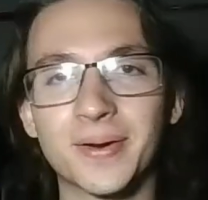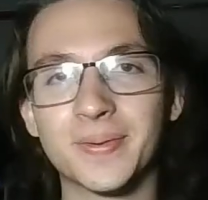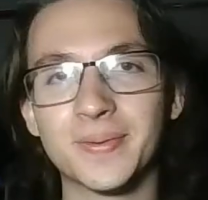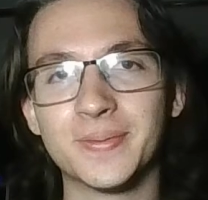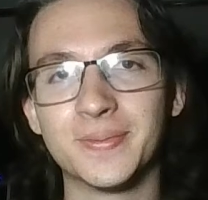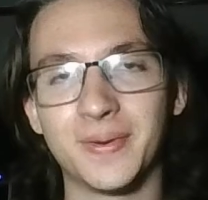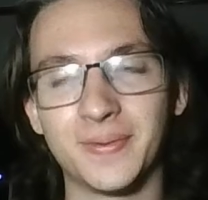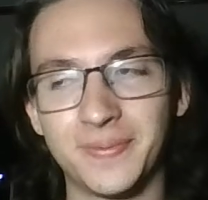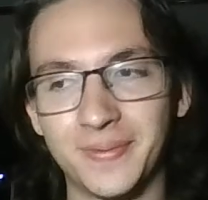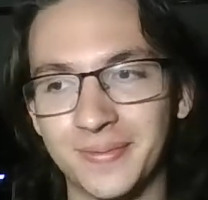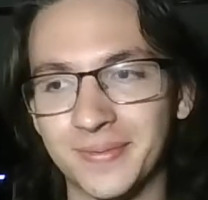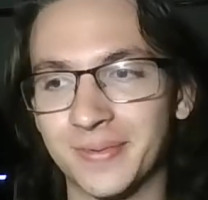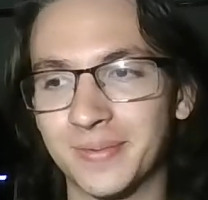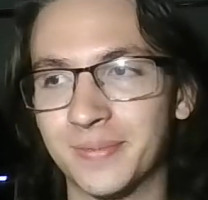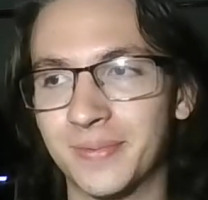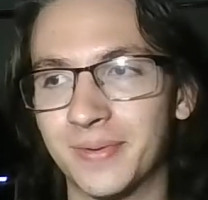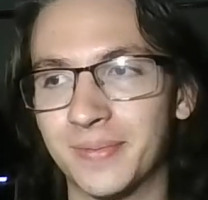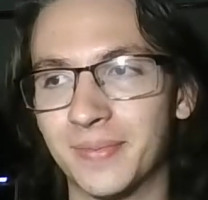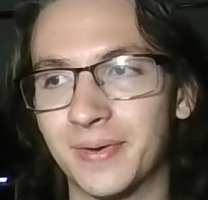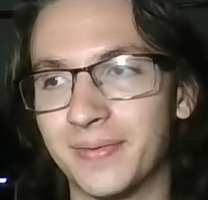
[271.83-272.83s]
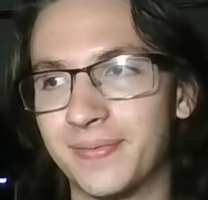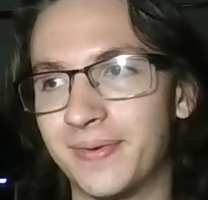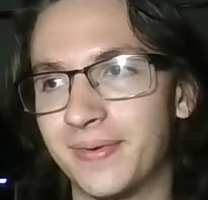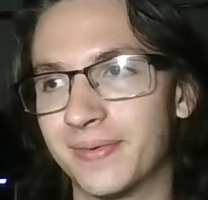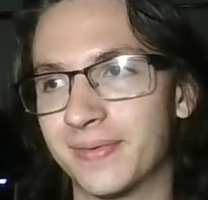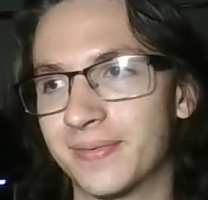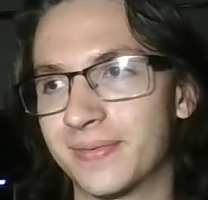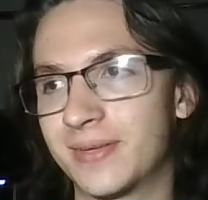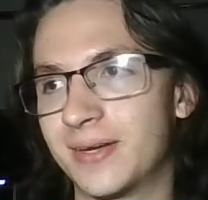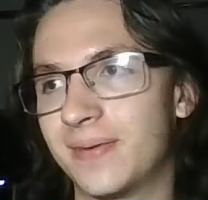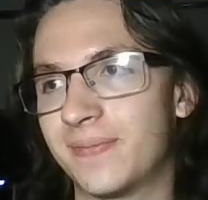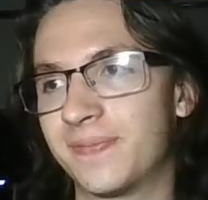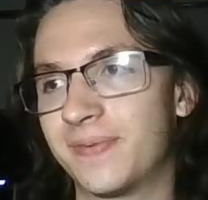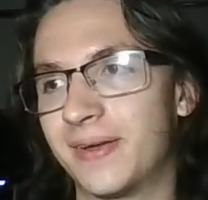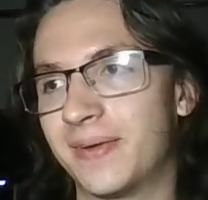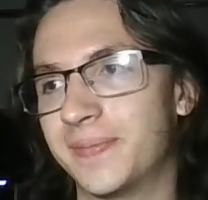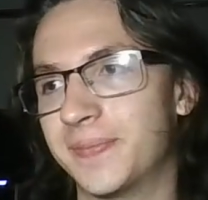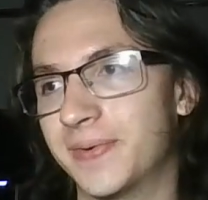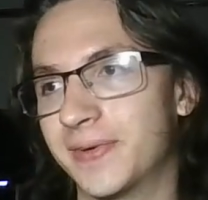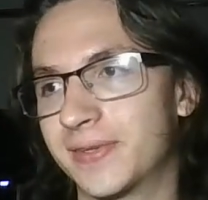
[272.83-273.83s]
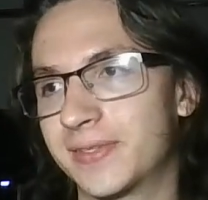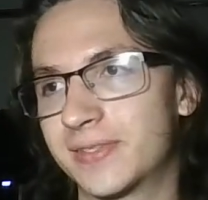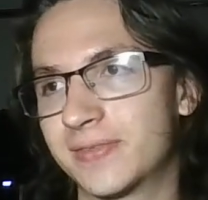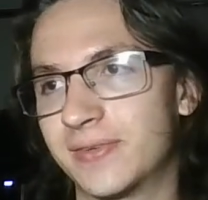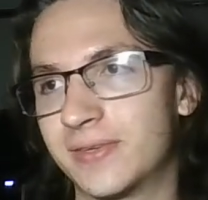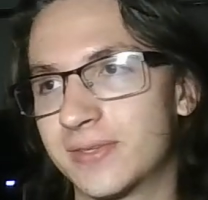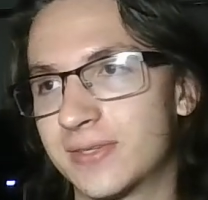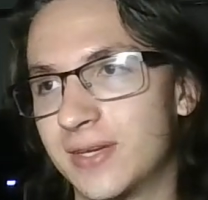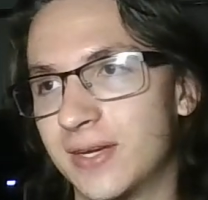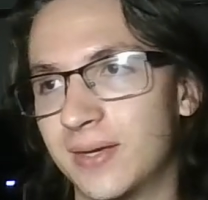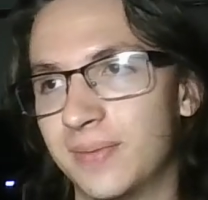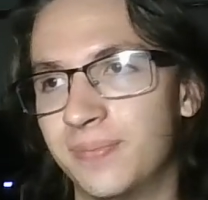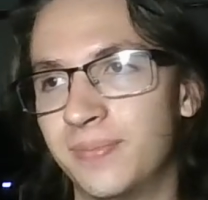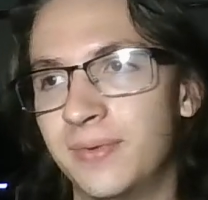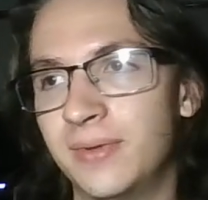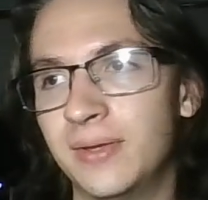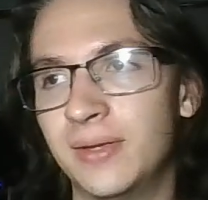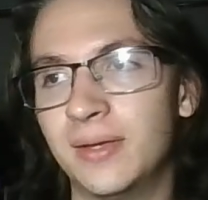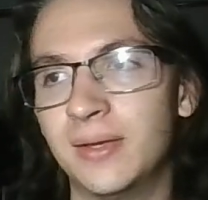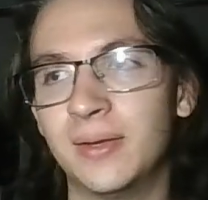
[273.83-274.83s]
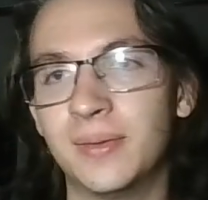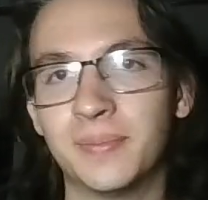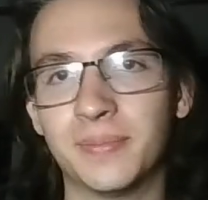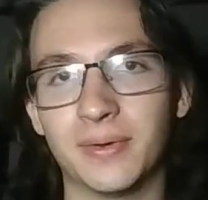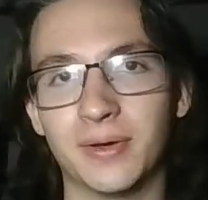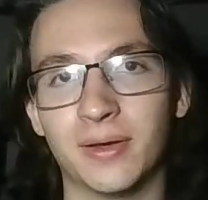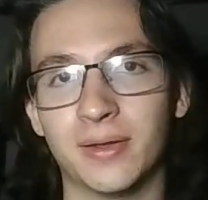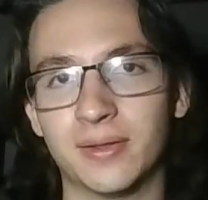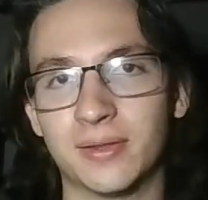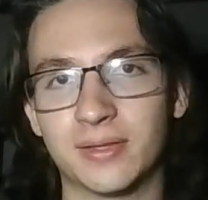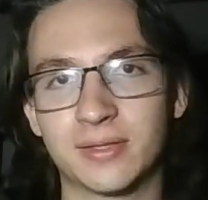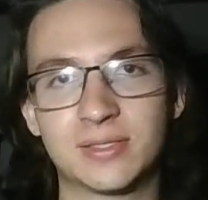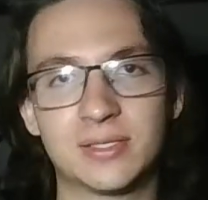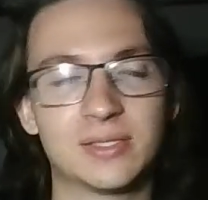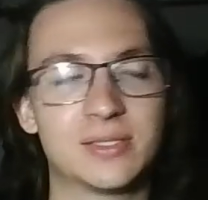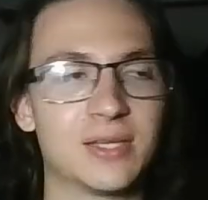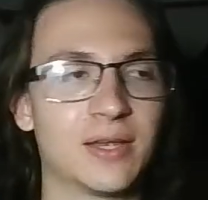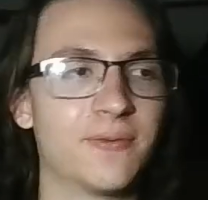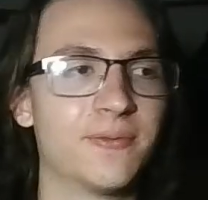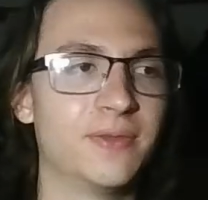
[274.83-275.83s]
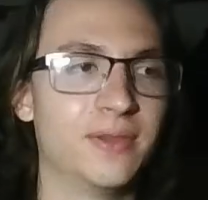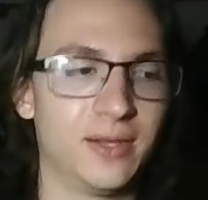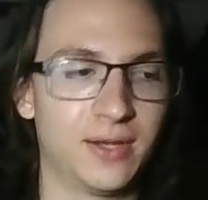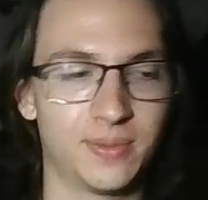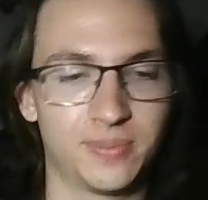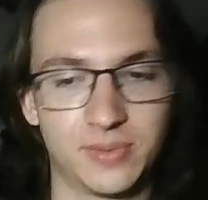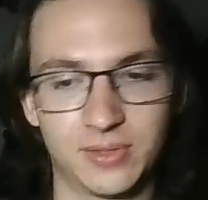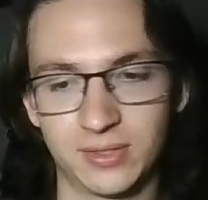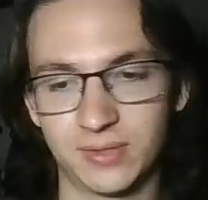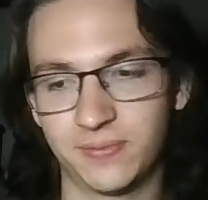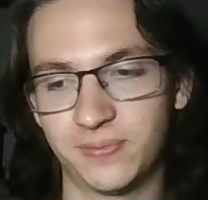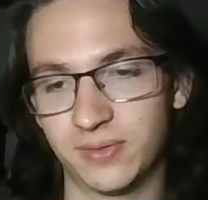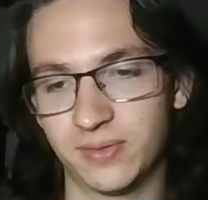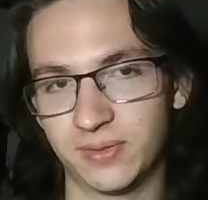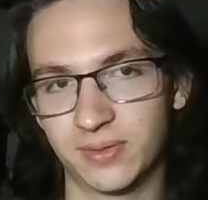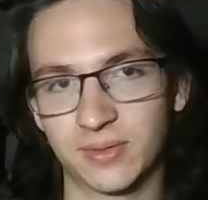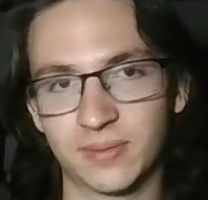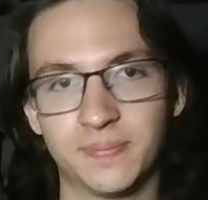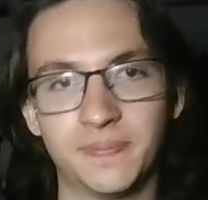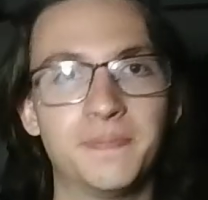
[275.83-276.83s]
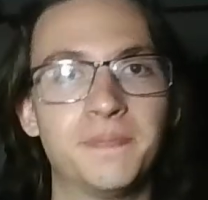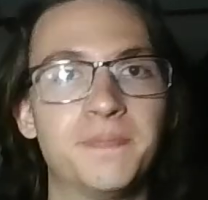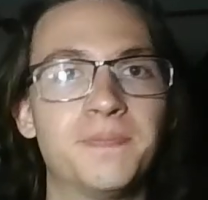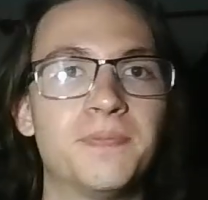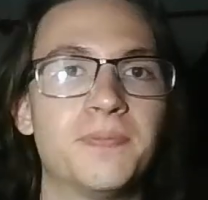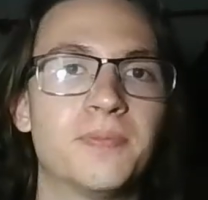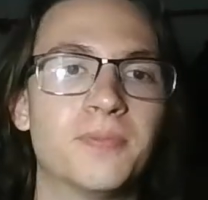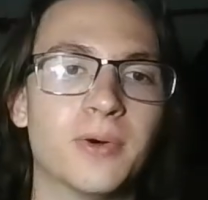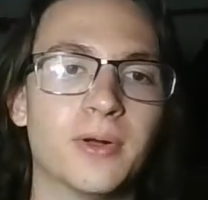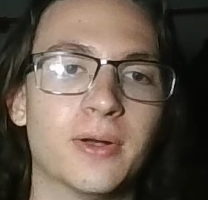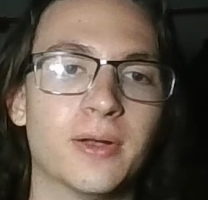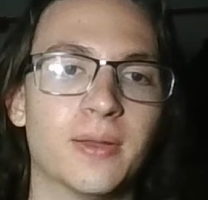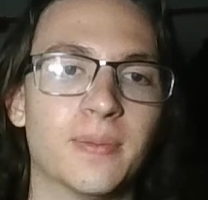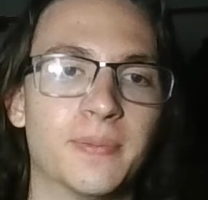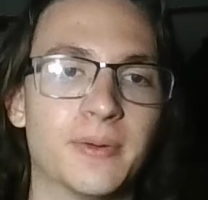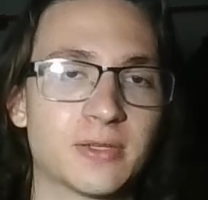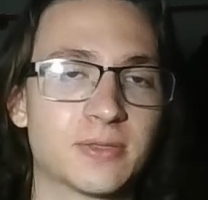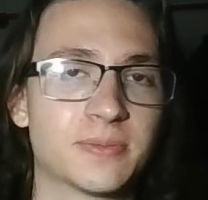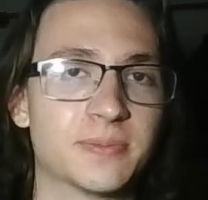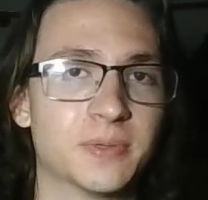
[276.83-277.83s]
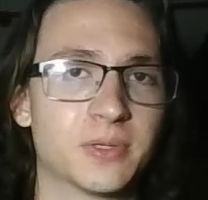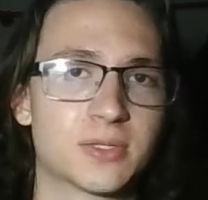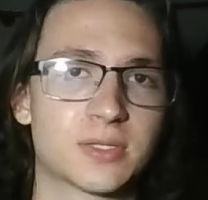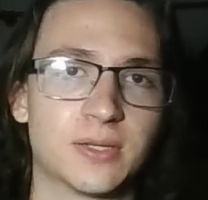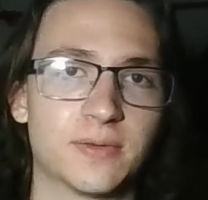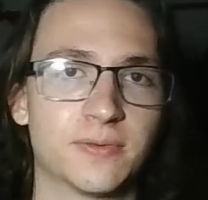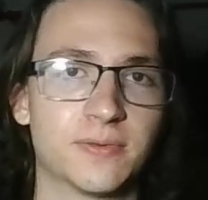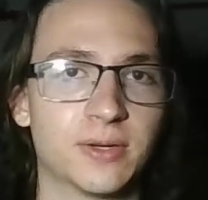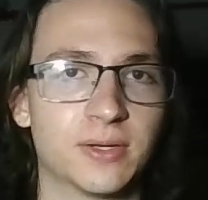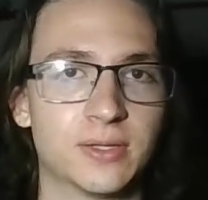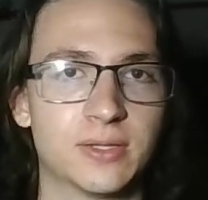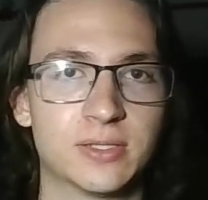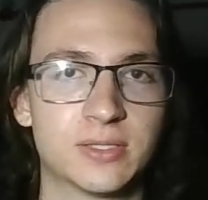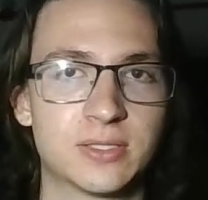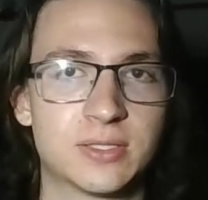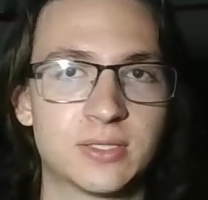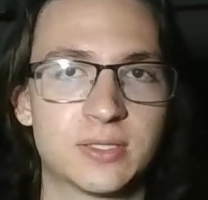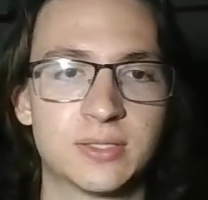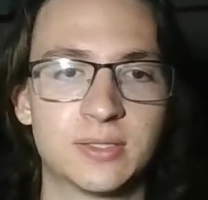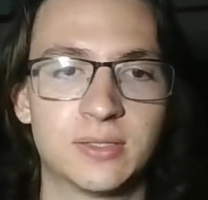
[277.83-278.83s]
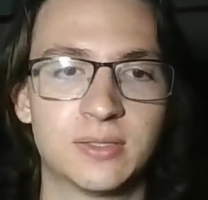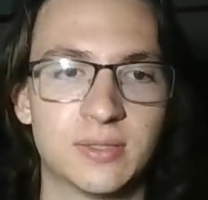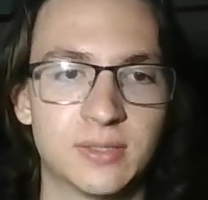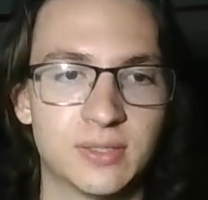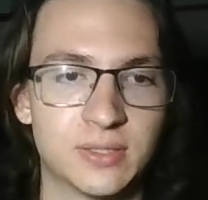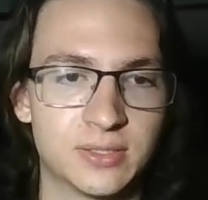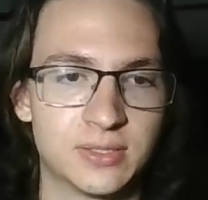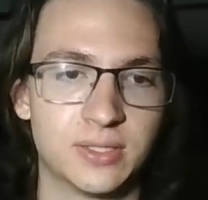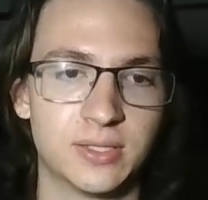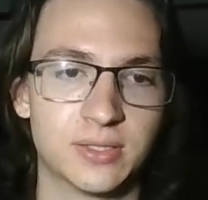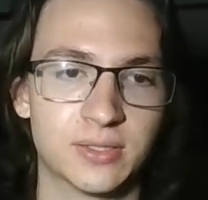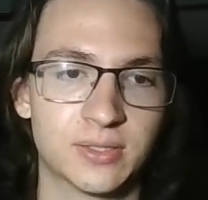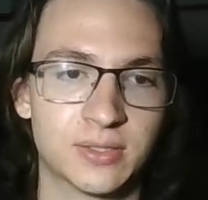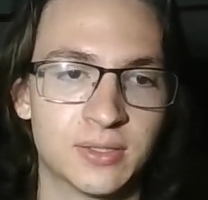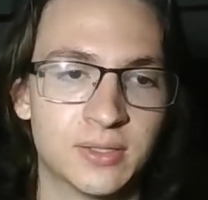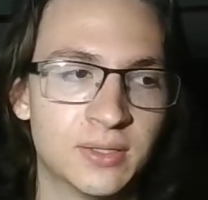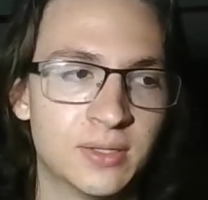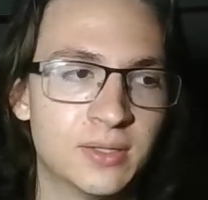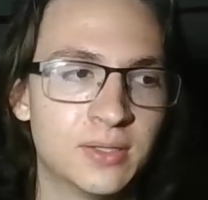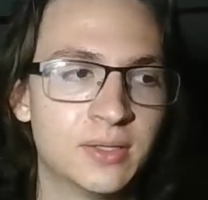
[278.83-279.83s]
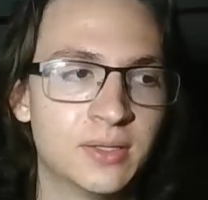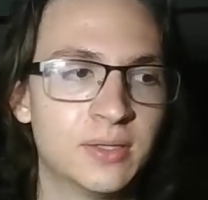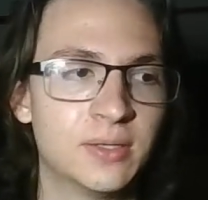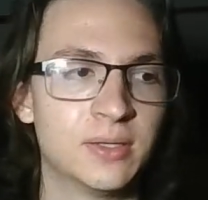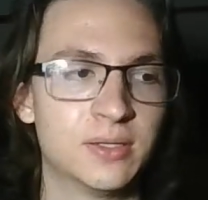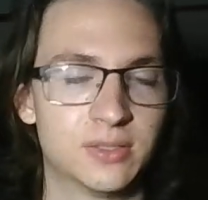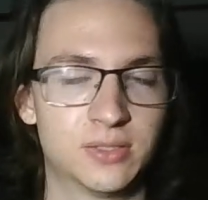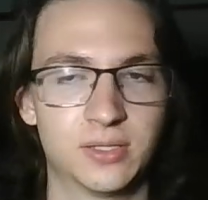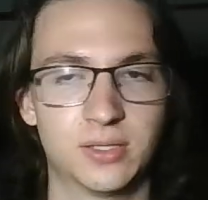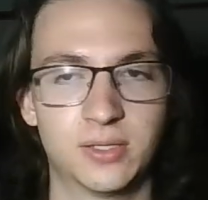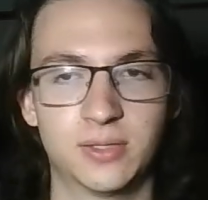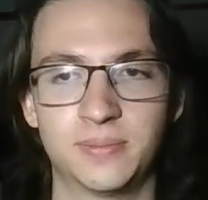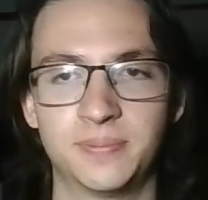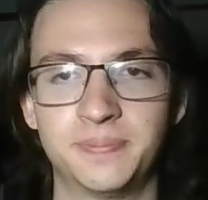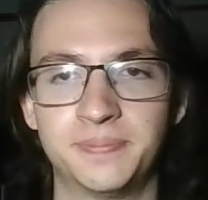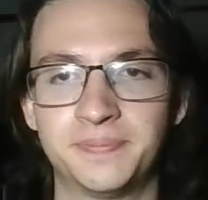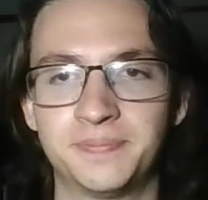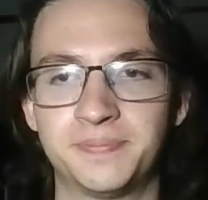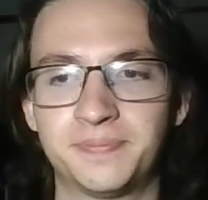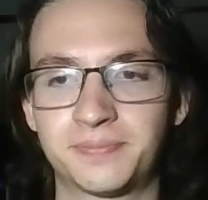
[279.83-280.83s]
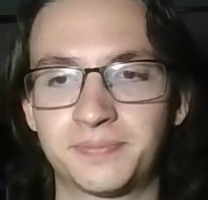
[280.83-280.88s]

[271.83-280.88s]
probably my favorite, one of my favorite top five books of all time. But this is definitely up there for one of the best books I've read this year. So